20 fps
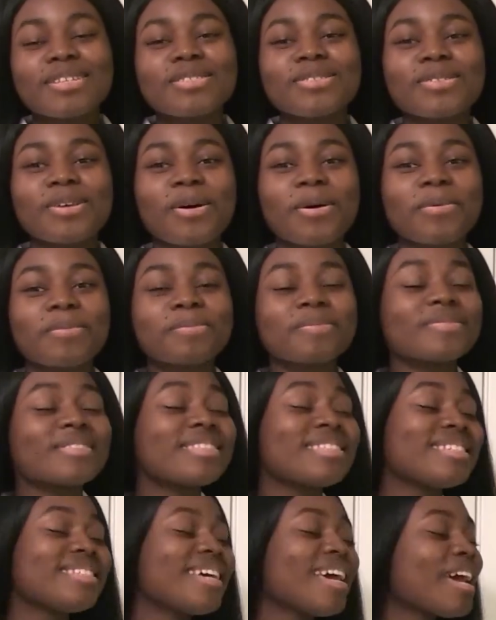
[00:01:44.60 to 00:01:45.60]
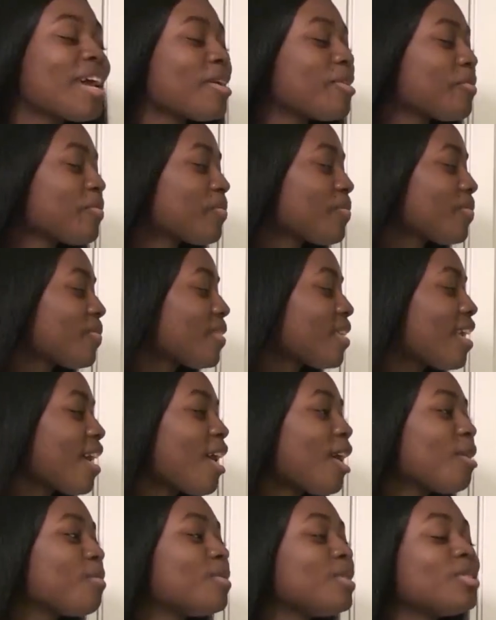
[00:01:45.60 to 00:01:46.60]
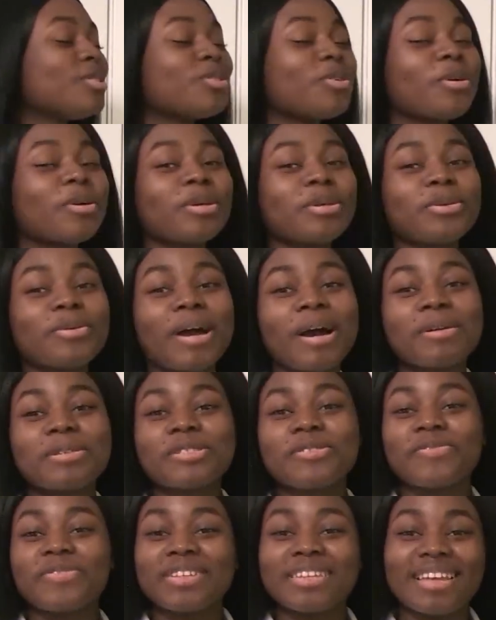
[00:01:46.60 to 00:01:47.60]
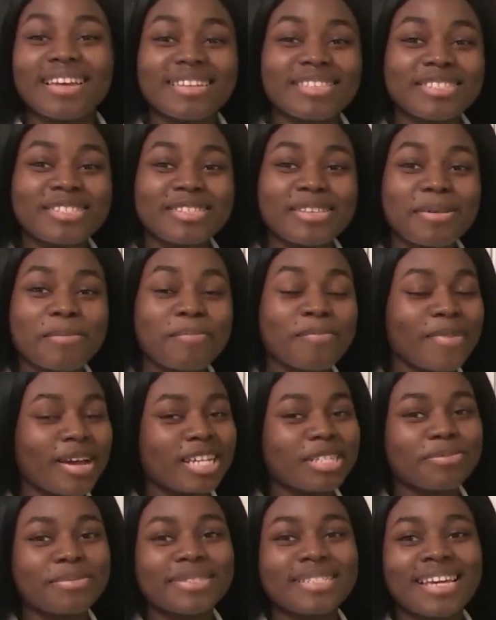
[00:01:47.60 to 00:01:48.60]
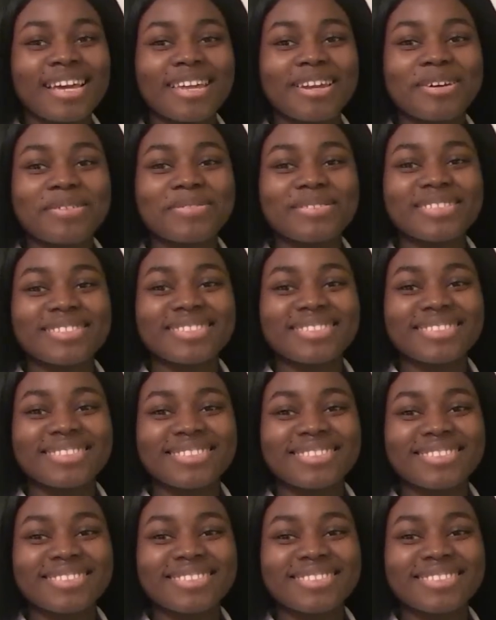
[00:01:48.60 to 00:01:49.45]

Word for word: So today, I'll be showing you how to finesse mashed potatoes.